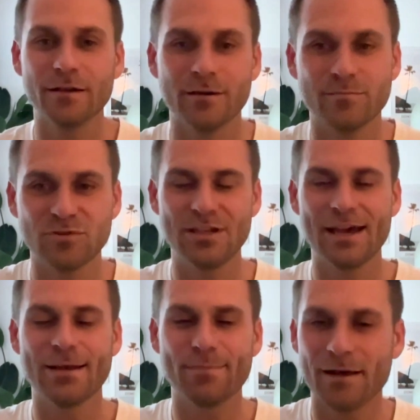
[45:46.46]

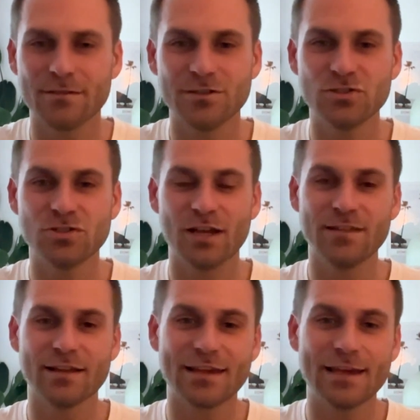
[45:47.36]
shared about this study
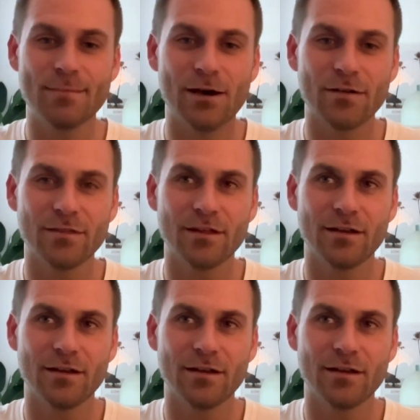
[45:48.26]
that came out that